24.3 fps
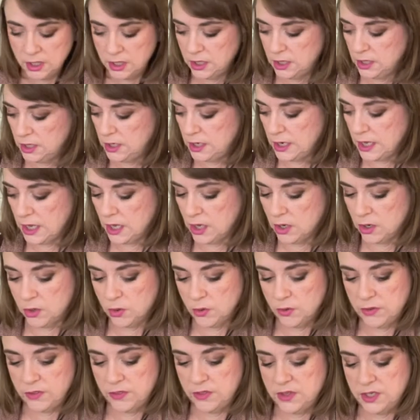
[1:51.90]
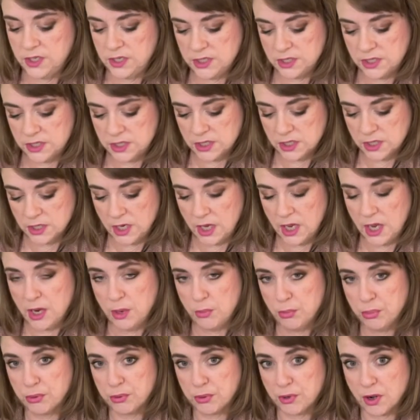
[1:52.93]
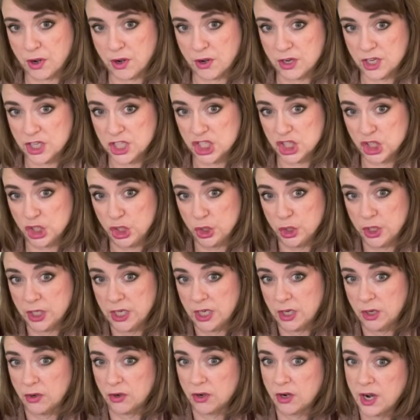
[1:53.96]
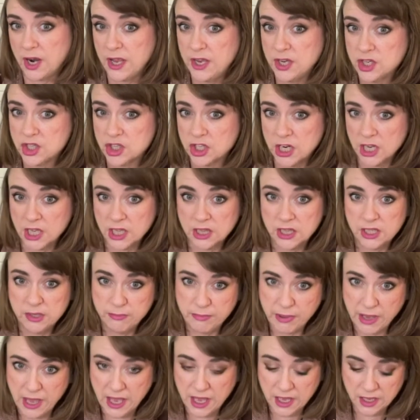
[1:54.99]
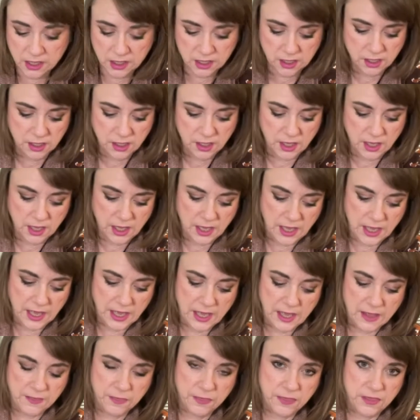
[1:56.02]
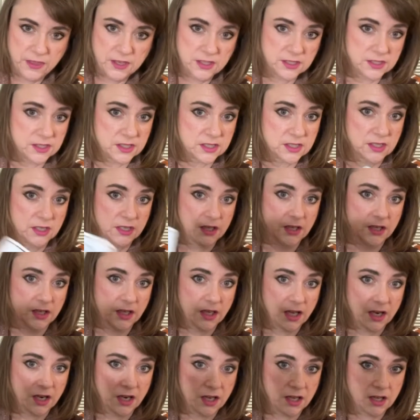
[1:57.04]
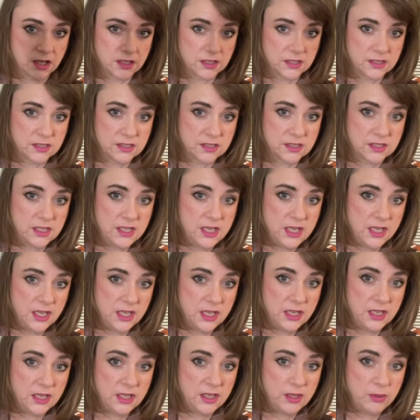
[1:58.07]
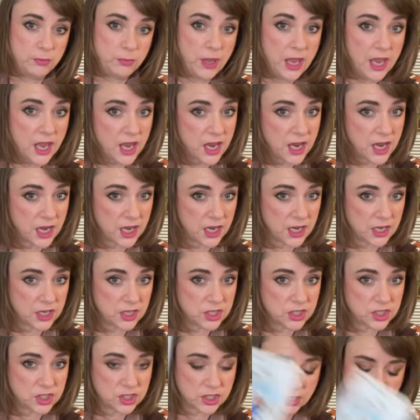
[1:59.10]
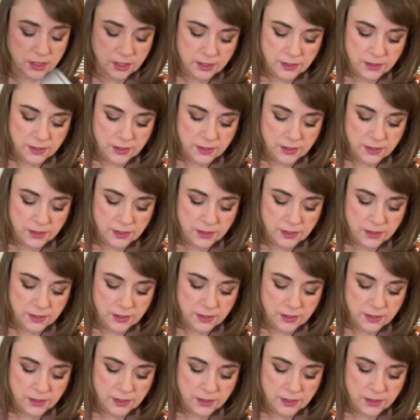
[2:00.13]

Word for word: Now, this emperor is looking right directly back at this kind of sneaky page.